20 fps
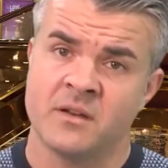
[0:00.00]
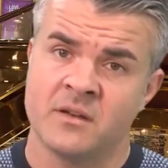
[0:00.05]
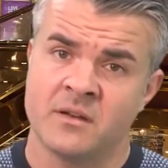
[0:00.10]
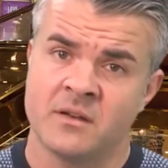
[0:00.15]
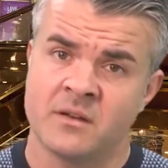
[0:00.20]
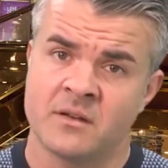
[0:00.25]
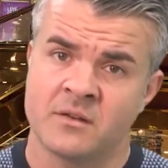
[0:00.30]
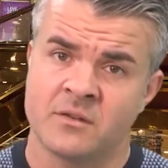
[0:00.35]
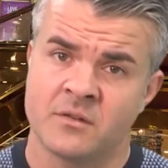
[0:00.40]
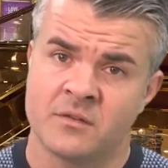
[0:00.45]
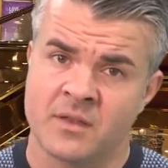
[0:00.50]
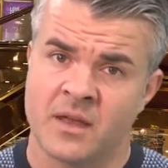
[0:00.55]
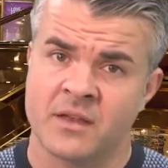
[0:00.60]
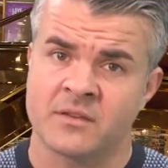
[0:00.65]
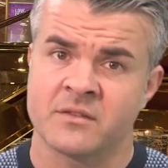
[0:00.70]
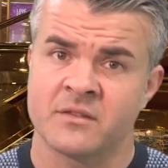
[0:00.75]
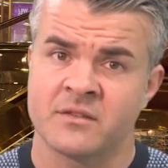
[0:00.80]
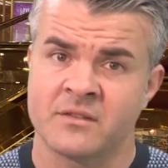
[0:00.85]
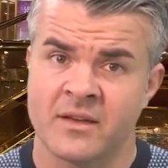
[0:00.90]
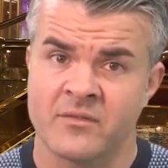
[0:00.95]
in
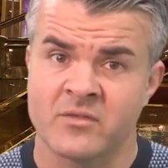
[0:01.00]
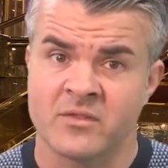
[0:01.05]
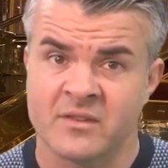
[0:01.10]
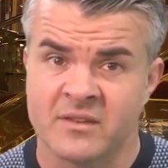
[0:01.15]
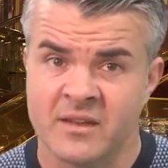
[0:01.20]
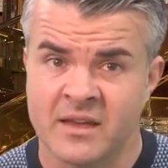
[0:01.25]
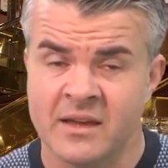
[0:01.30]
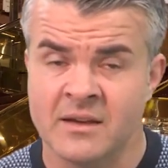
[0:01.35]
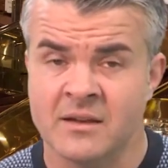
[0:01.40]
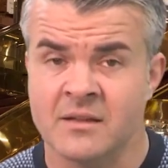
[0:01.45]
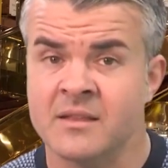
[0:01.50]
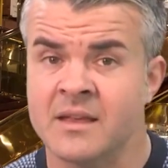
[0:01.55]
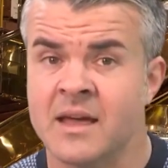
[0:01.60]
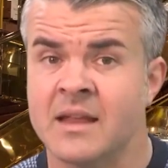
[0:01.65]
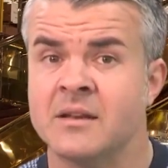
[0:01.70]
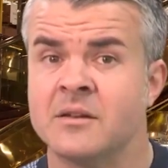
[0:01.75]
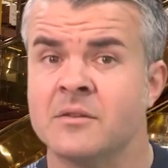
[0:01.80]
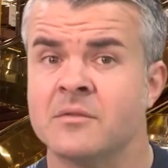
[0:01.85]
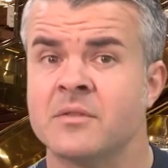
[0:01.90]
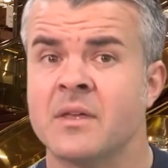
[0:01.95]
2017 at the
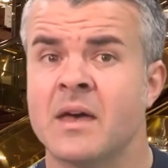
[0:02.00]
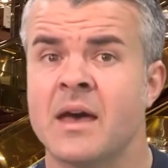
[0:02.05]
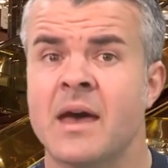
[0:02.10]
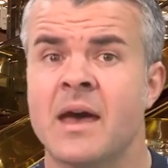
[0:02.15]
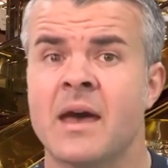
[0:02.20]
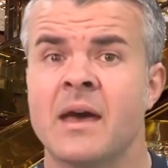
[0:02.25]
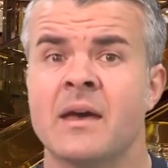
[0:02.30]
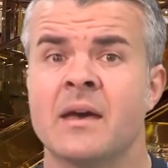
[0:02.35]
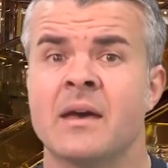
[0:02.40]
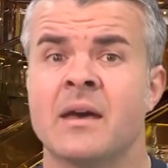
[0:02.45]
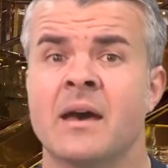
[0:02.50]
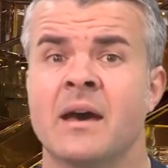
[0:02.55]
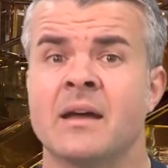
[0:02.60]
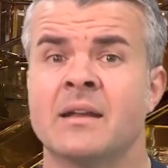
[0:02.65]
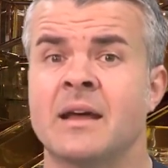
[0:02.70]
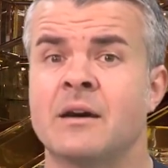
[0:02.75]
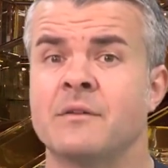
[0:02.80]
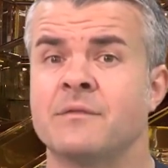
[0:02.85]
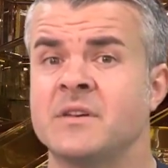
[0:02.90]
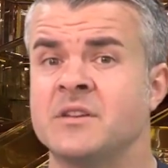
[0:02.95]
end of there,
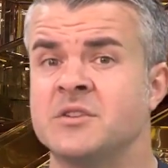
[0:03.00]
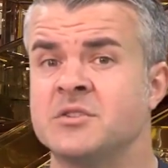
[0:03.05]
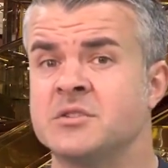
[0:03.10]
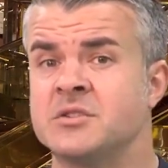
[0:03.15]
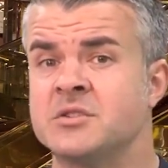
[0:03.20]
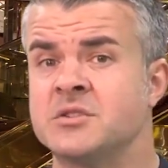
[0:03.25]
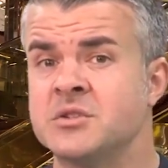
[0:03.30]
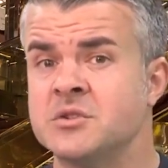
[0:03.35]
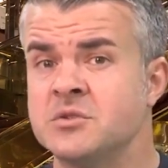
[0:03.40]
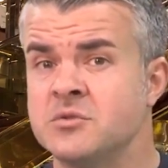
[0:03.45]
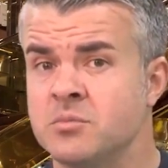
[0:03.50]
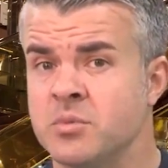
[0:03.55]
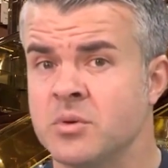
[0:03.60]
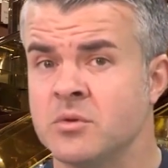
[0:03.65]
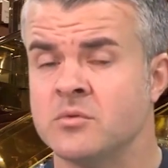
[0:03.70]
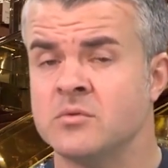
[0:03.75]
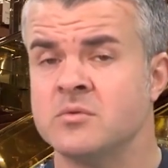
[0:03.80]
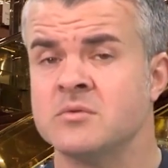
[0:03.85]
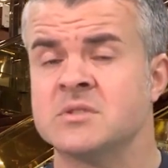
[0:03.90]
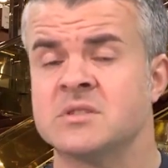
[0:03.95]
and now features 2
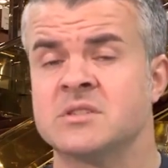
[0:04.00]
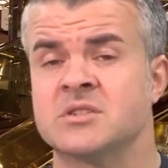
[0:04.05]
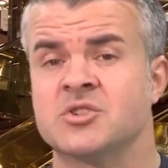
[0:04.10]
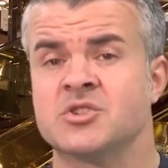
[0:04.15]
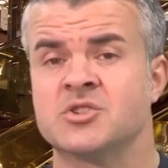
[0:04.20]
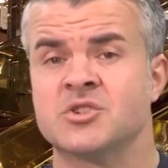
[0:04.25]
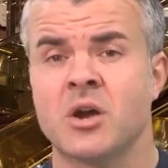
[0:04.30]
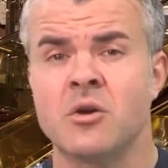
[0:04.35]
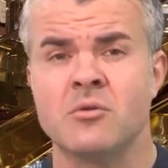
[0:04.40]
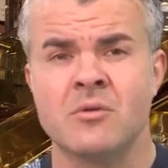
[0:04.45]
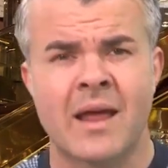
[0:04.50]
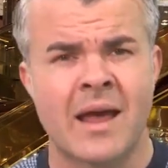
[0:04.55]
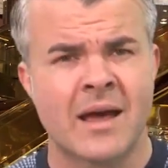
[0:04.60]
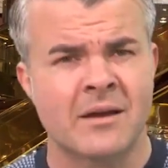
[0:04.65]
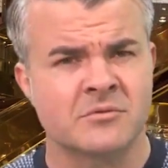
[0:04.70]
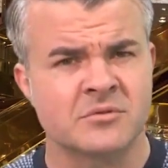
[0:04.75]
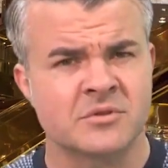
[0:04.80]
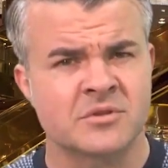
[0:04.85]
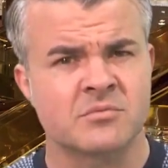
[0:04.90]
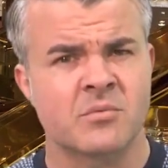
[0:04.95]
pools. There's a show
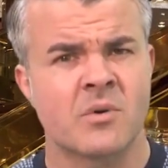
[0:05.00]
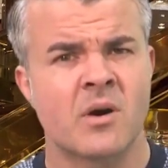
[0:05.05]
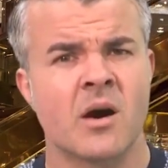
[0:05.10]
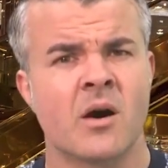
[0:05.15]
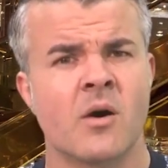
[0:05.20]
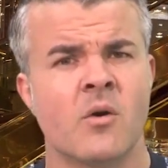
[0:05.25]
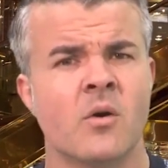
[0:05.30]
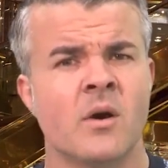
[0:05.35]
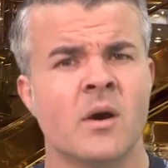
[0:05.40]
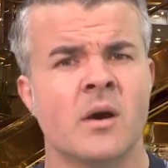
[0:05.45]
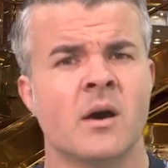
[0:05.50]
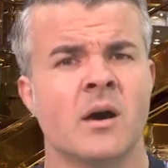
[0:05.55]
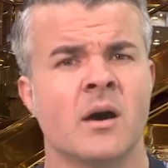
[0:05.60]
lounge as well.